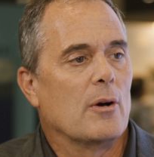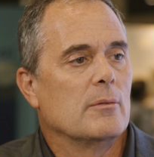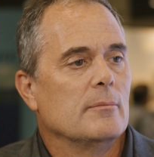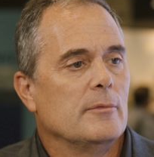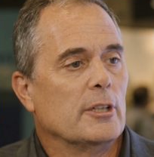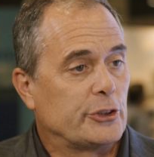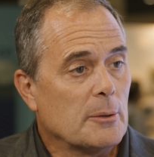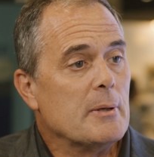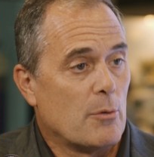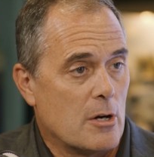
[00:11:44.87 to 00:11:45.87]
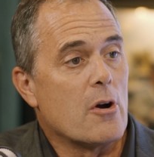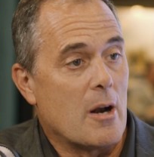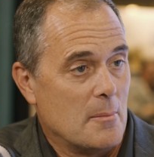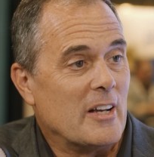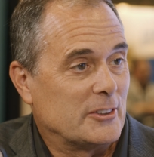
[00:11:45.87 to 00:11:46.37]
though. There should be a
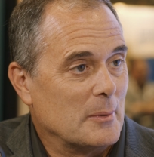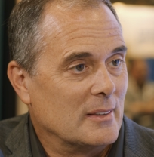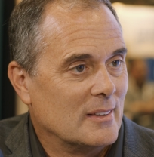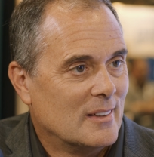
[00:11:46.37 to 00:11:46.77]
return on investment.